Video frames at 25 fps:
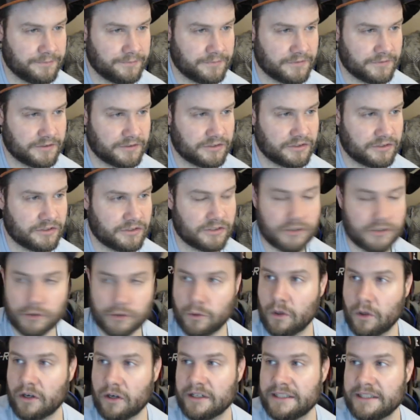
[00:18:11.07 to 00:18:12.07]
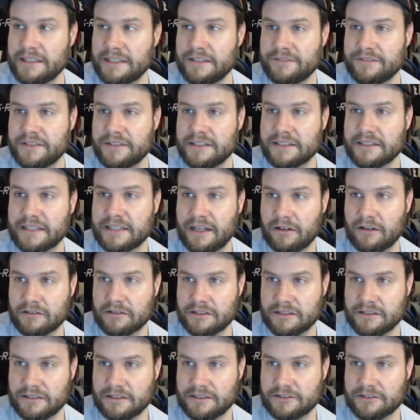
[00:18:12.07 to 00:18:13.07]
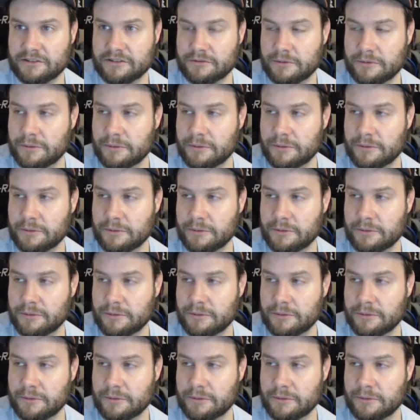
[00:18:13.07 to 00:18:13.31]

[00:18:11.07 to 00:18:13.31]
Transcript: Let's do our EV calculations.